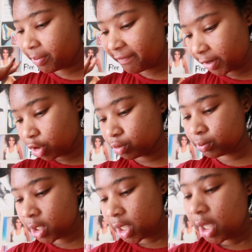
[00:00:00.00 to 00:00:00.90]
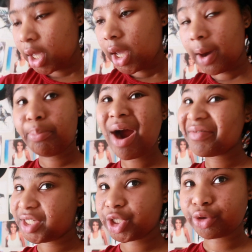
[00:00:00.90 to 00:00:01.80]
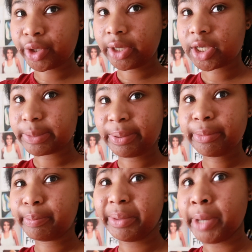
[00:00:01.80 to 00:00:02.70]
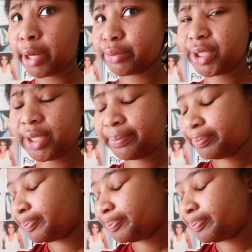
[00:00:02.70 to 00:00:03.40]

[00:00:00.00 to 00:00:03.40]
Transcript: my phone, a privacy screen, because people be nosy.